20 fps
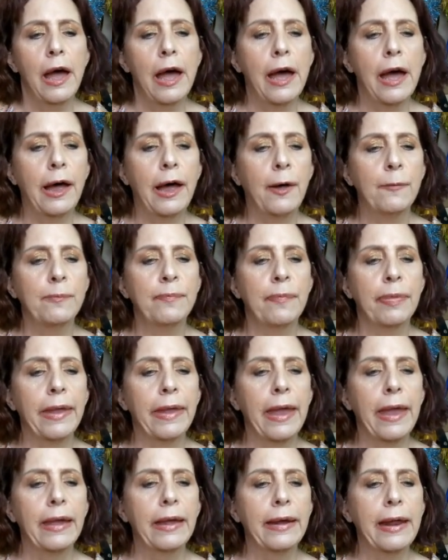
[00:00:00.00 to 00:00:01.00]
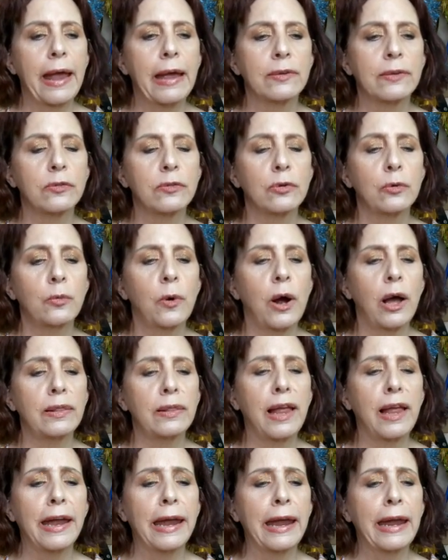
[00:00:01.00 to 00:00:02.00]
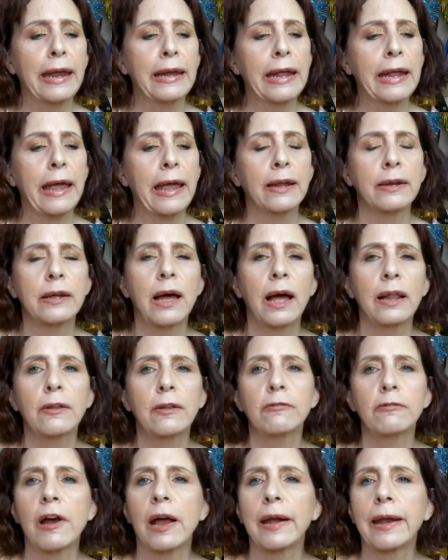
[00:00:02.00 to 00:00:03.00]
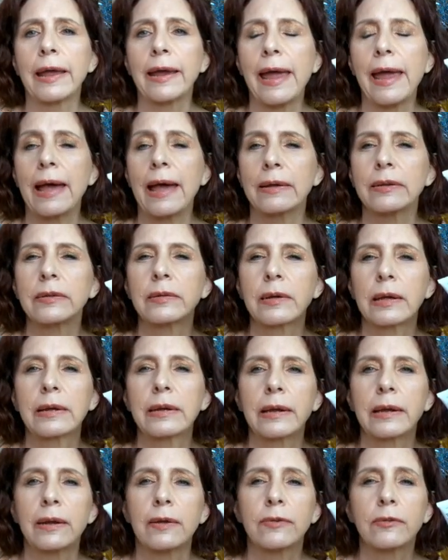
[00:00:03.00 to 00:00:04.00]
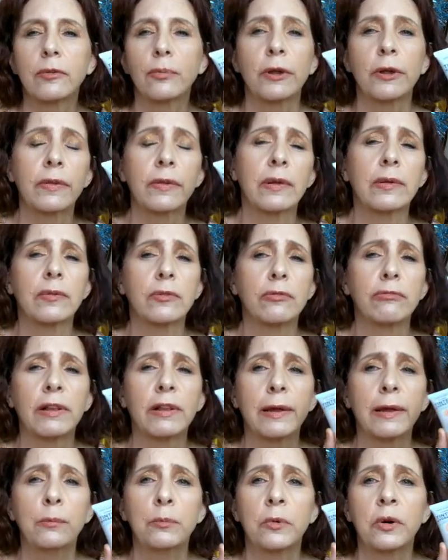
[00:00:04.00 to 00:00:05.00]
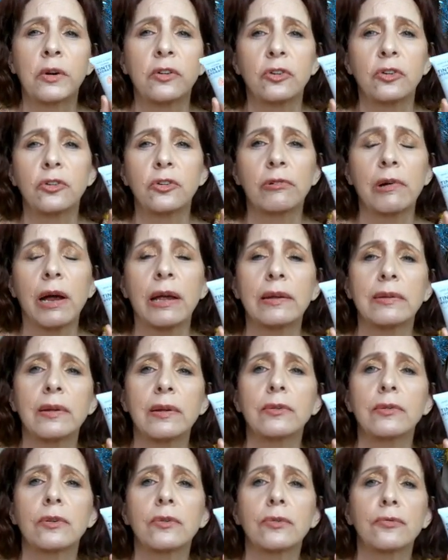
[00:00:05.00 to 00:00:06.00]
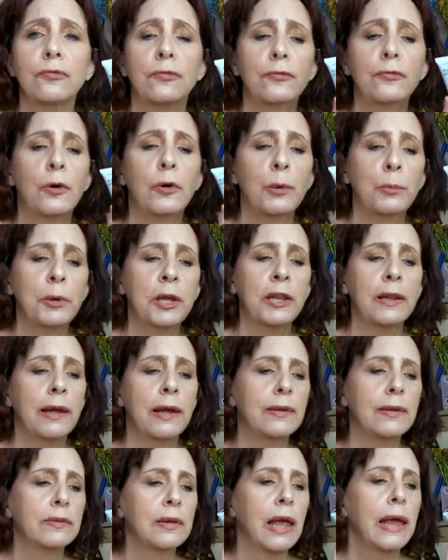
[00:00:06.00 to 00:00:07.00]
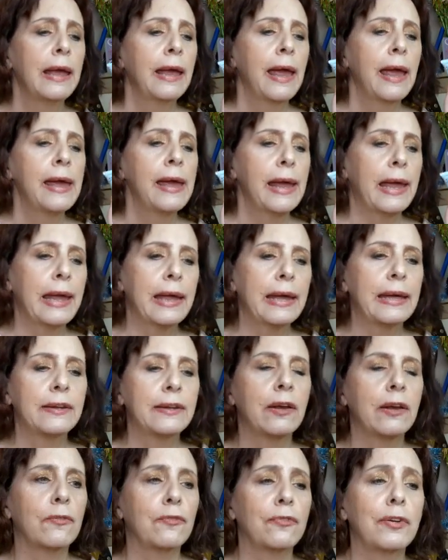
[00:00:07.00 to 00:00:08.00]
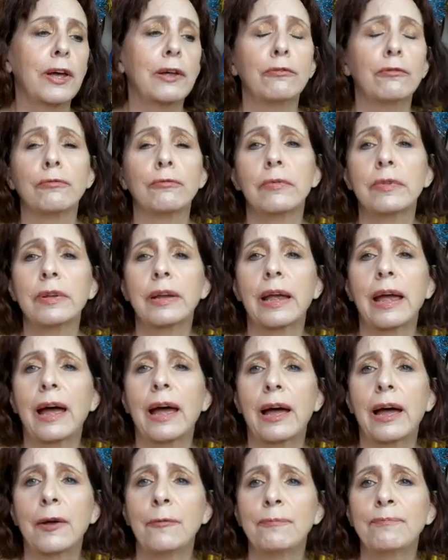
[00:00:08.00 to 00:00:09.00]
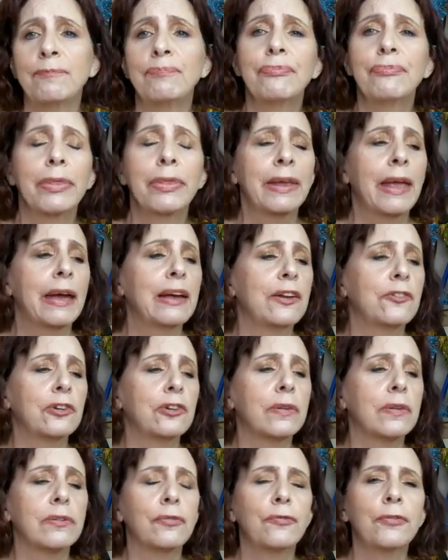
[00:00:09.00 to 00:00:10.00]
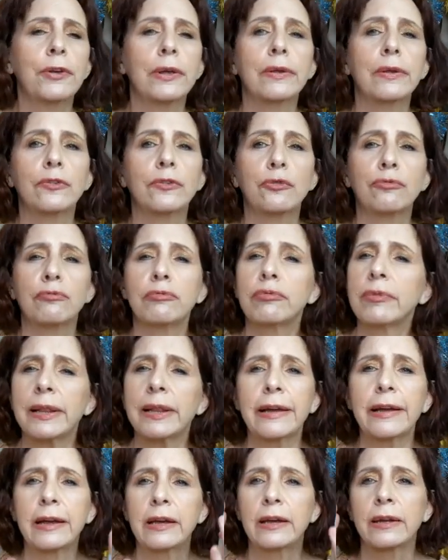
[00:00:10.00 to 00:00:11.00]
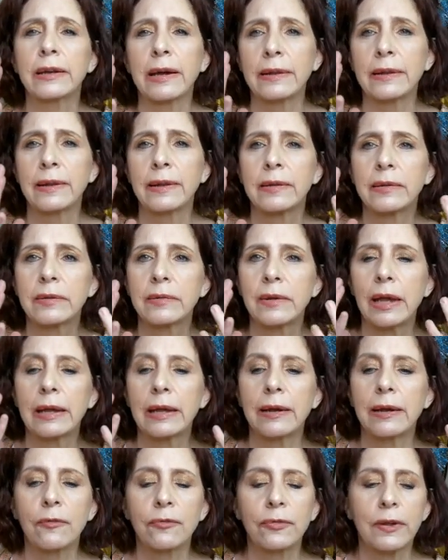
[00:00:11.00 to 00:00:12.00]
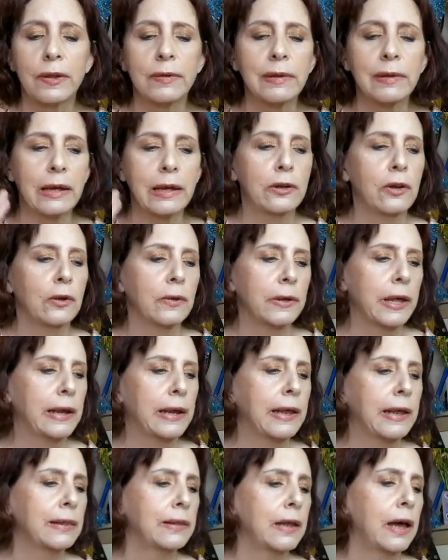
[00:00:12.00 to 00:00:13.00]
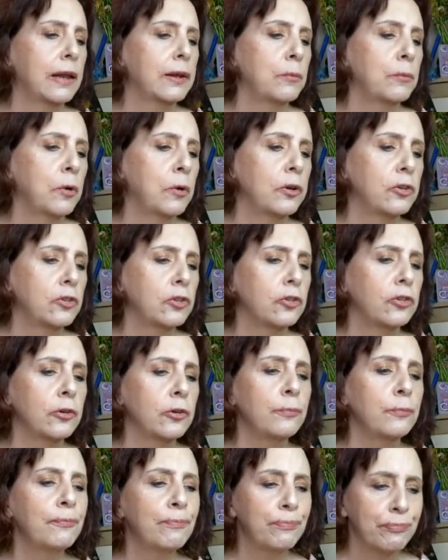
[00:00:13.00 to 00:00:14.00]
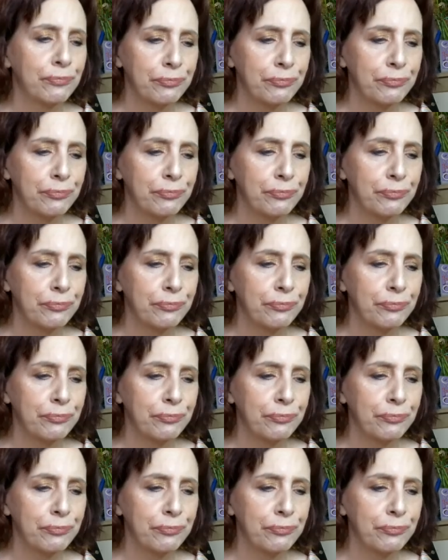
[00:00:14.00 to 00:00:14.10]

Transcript: Um, it has squalane and hyaluronic acid, and it's one of these really moisturizing formulas. And it felt um, it just feels really good on the skin. It feels like you're getting a lot of moisture.